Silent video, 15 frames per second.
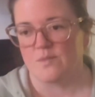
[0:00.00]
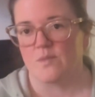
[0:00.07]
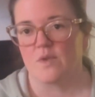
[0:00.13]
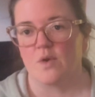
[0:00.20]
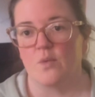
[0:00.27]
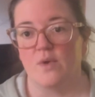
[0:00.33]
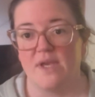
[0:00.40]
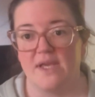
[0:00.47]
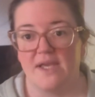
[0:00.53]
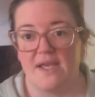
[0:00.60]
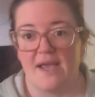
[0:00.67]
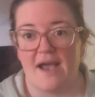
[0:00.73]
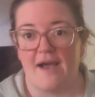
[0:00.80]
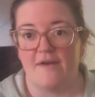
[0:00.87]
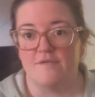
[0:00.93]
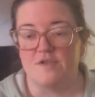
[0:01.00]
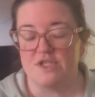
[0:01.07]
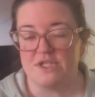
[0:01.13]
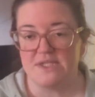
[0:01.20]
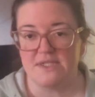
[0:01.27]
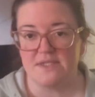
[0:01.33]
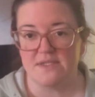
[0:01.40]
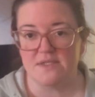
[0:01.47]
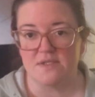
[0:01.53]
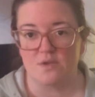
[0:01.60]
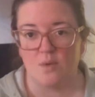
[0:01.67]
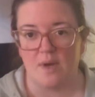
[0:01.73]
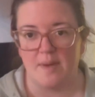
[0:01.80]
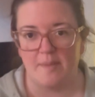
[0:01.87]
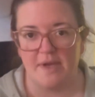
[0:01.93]
We have cheese
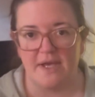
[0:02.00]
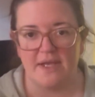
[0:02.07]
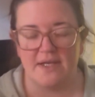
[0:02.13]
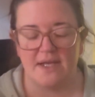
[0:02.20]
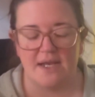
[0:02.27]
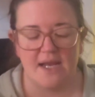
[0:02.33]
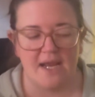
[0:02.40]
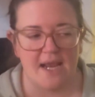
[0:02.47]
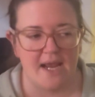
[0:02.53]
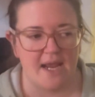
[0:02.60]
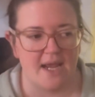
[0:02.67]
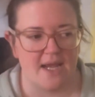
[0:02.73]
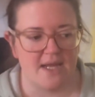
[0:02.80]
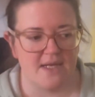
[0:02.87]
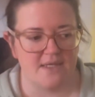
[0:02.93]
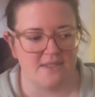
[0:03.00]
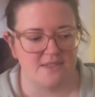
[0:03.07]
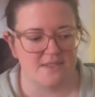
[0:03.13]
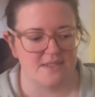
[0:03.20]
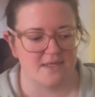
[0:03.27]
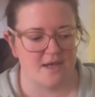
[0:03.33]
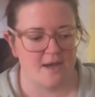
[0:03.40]
quite a bit, and